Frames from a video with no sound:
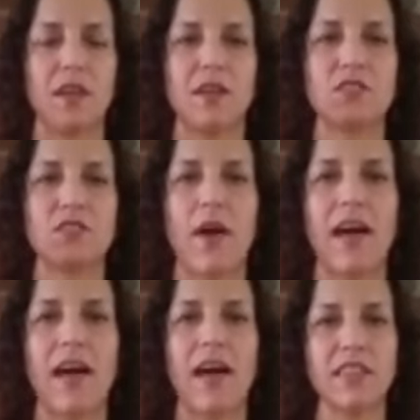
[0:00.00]
So
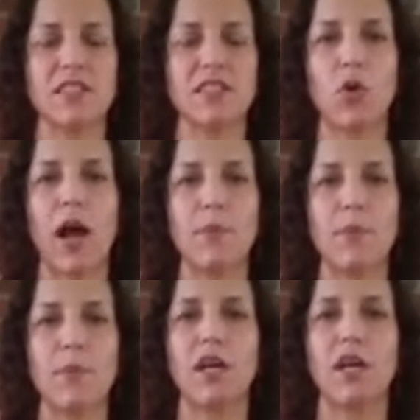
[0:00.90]
having this proper
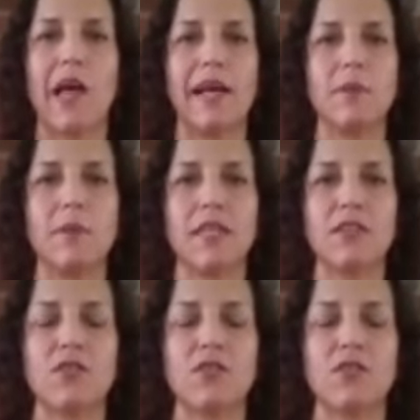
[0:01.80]
alignment